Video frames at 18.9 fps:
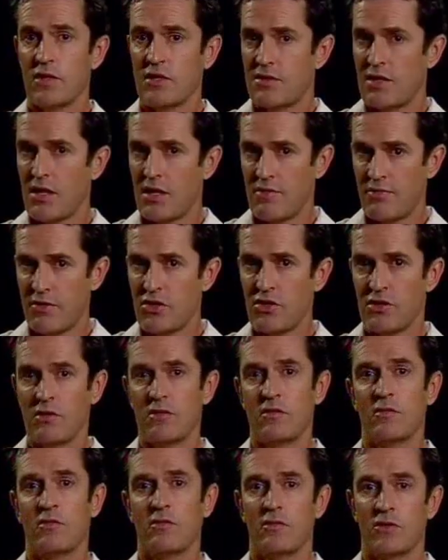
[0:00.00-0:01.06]
This
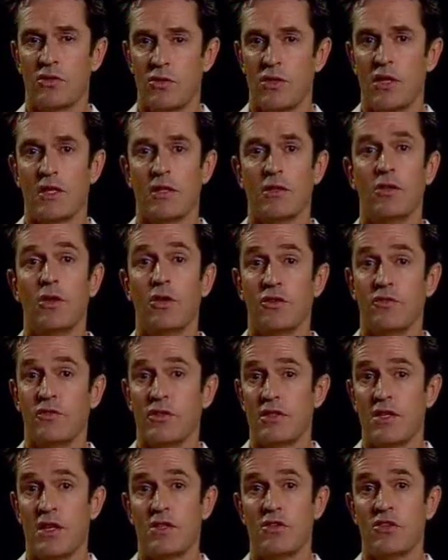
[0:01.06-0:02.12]
television could get a lot
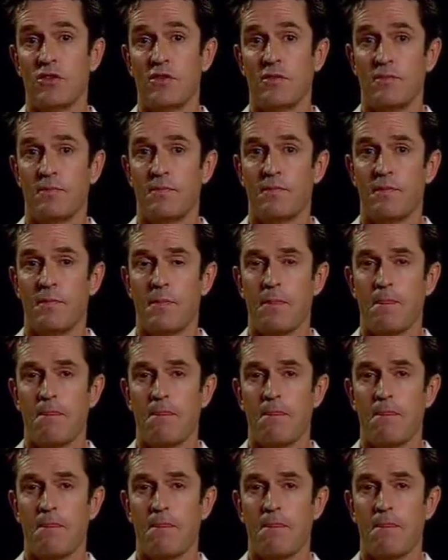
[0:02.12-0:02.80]
of attention.